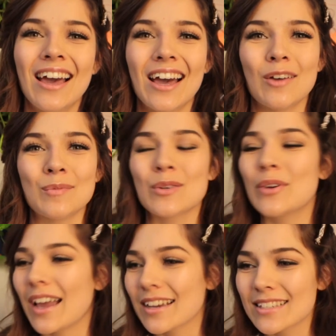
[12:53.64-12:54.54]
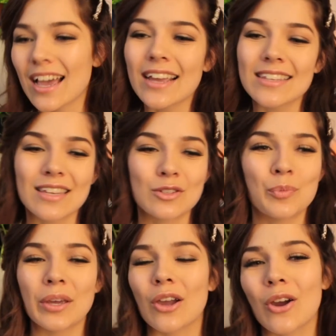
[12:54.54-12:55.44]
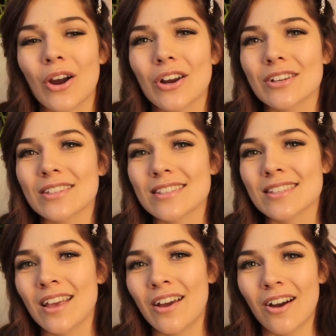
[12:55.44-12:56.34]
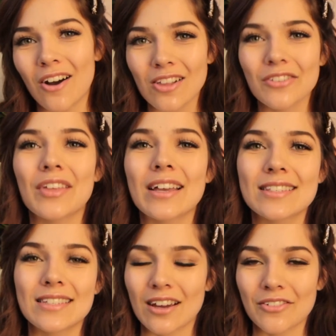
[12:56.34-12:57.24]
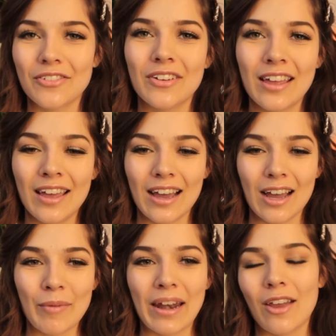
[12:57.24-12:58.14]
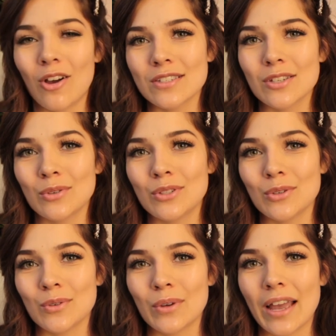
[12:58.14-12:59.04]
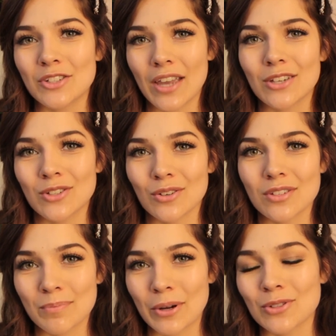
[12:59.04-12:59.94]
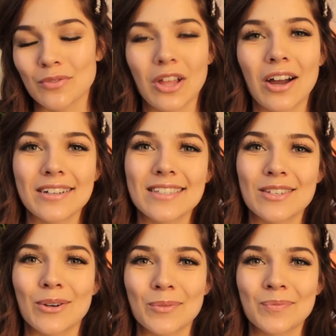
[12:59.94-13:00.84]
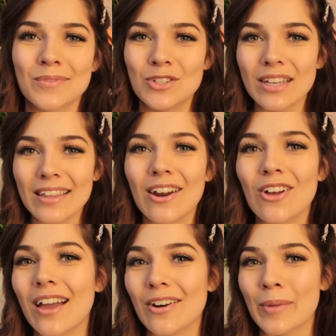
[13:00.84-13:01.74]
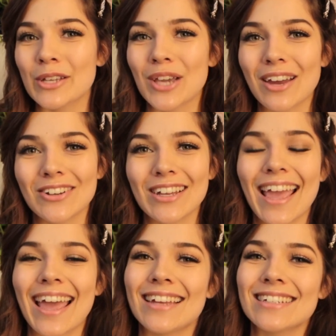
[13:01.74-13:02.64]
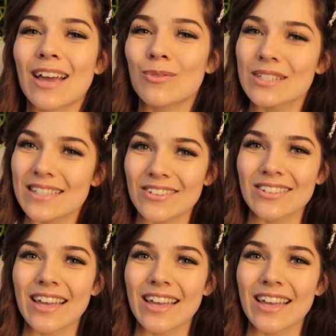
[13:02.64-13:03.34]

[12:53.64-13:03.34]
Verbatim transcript: Um, zodiac signs, I do pick a cards, all of that stuff. Um, and I also do educational spiritual vlogs. So check that all out on my channel and I will see you